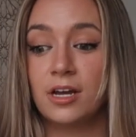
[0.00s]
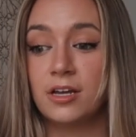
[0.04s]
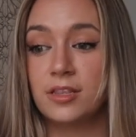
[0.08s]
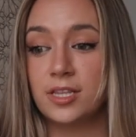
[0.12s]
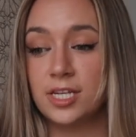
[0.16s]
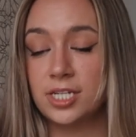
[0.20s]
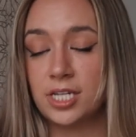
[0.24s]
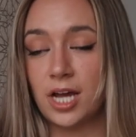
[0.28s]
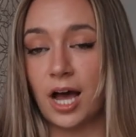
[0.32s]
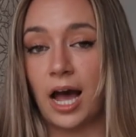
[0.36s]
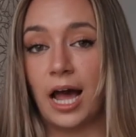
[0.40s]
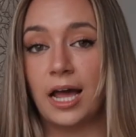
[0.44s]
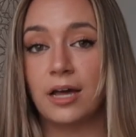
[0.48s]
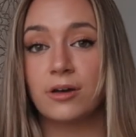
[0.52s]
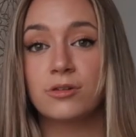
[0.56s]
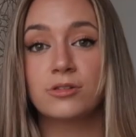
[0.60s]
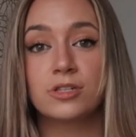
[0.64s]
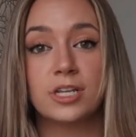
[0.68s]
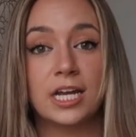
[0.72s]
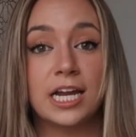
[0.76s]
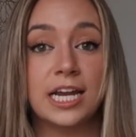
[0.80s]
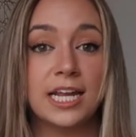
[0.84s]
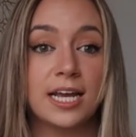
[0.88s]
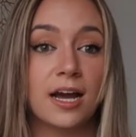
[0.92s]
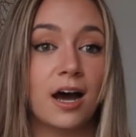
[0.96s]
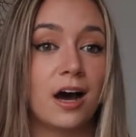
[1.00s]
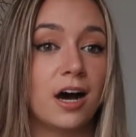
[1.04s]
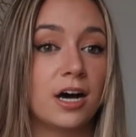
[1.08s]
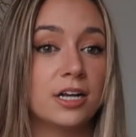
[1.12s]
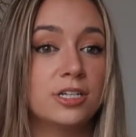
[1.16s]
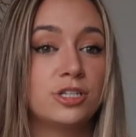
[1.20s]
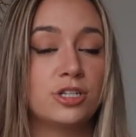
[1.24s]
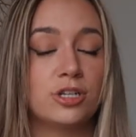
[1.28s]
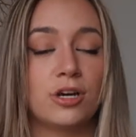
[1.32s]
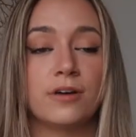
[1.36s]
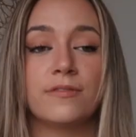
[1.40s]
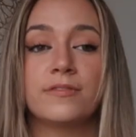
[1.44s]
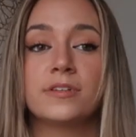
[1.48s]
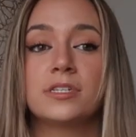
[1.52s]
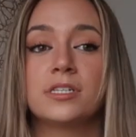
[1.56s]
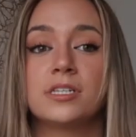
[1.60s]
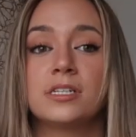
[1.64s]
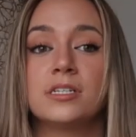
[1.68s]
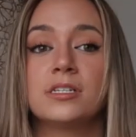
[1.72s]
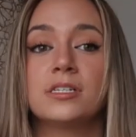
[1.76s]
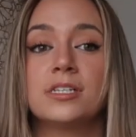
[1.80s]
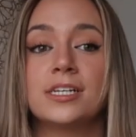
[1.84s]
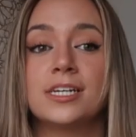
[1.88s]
the tiles, any hard surfaces.